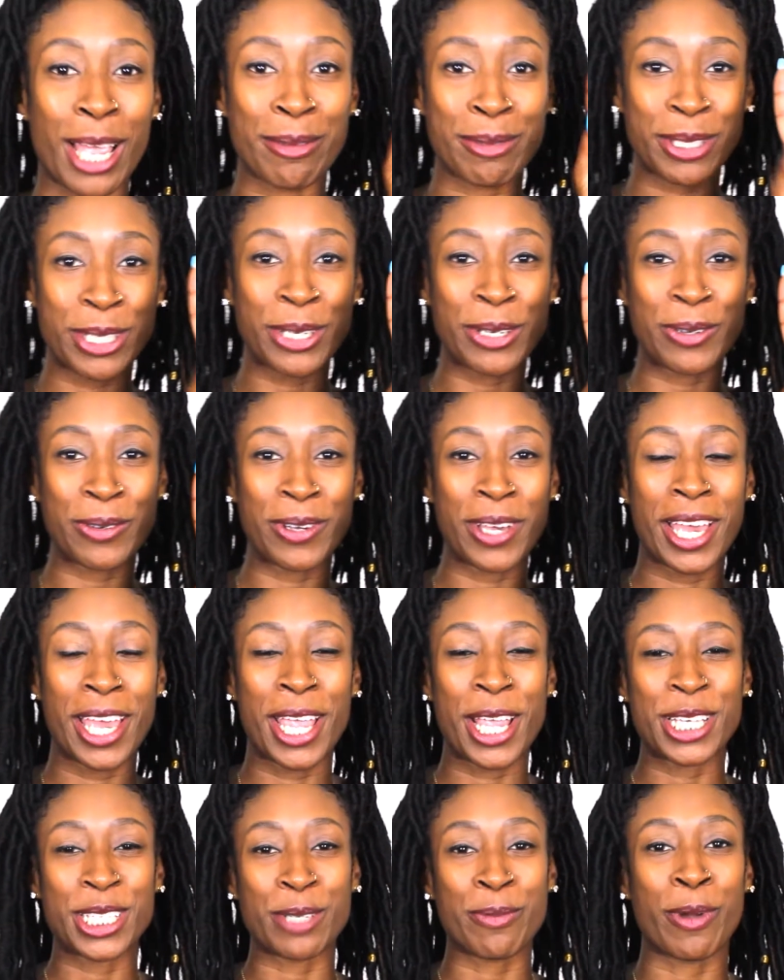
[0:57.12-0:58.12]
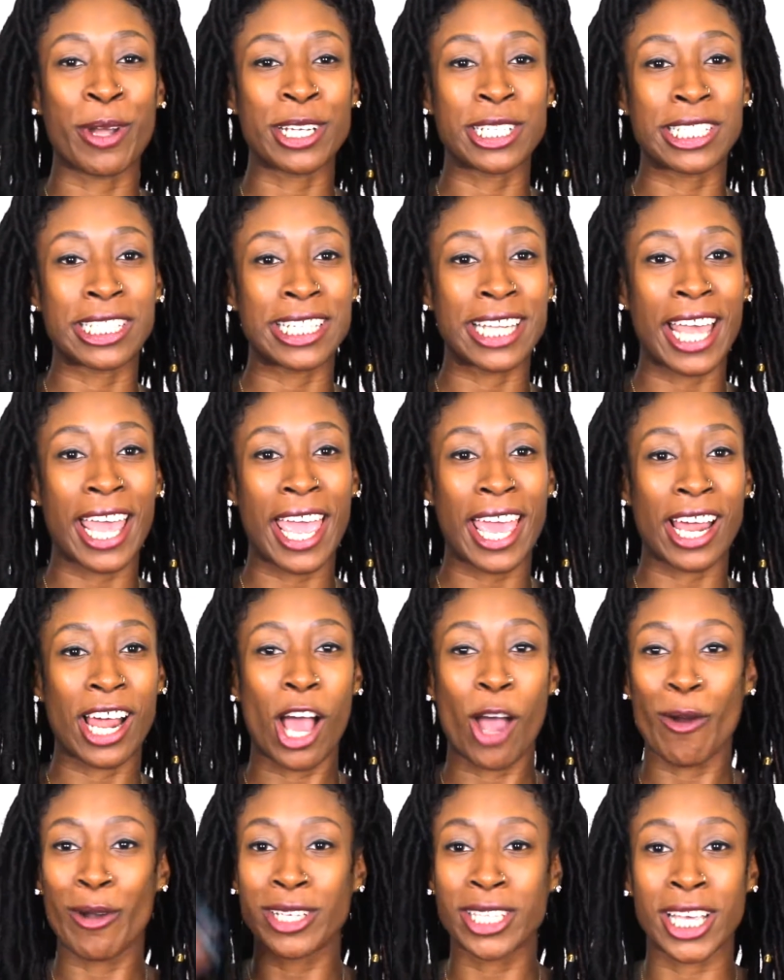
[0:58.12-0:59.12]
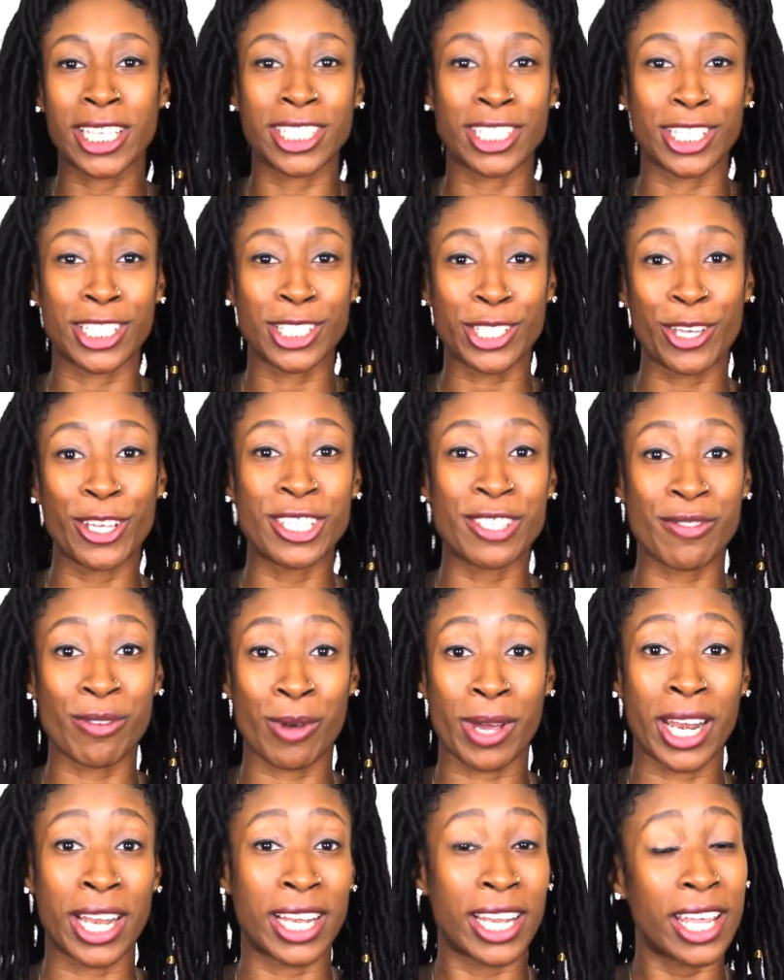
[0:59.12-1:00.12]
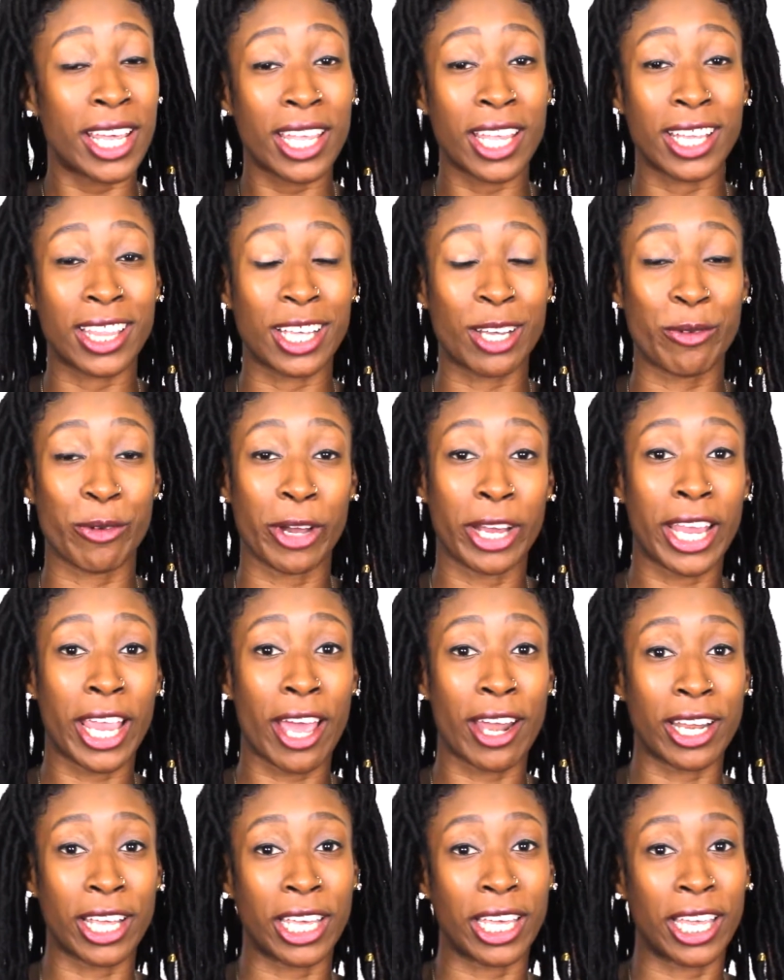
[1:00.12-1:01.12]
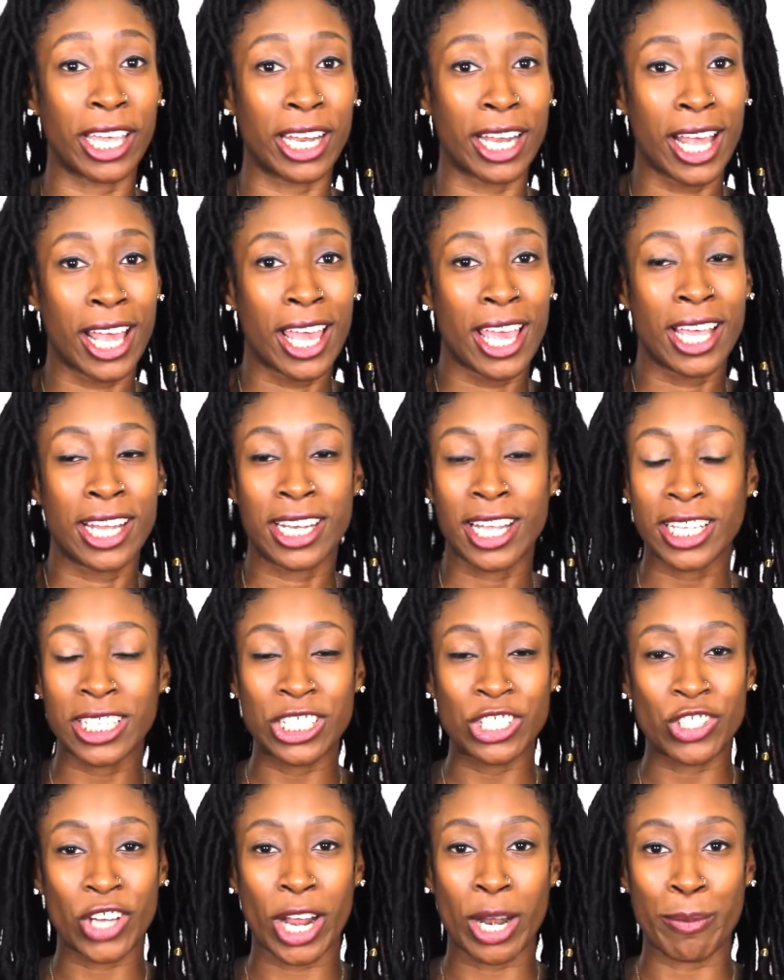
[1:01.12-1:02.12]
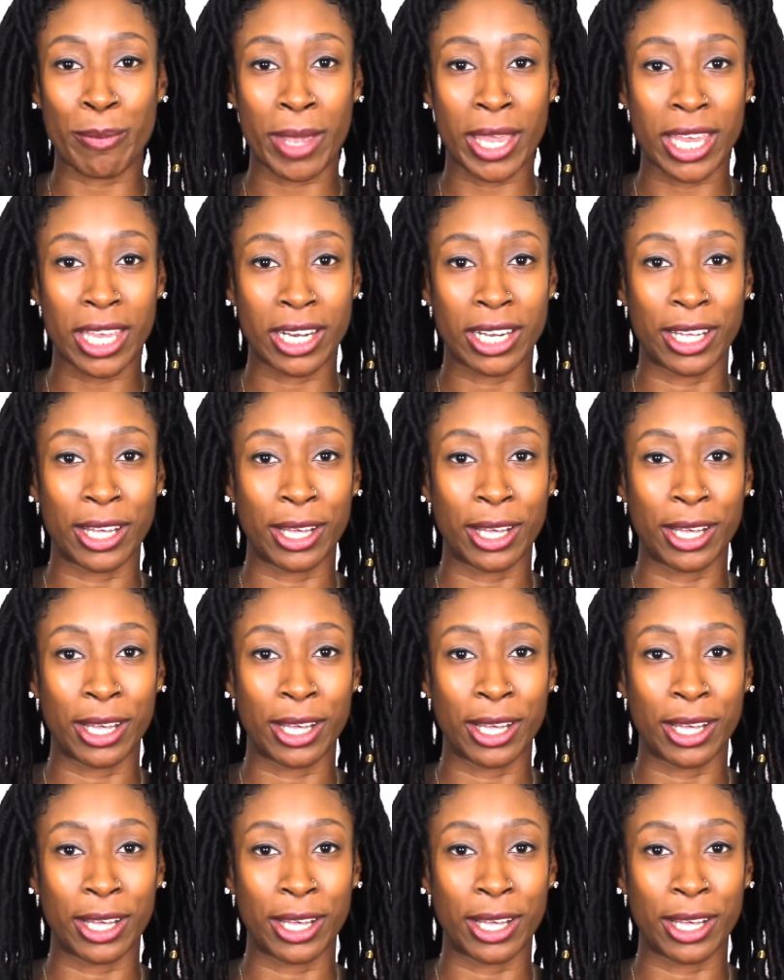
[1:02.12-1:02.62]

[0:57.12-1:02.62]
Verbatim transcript: type two is a person that always has an excuse for why they didn't get their workout in, doesn't try to make it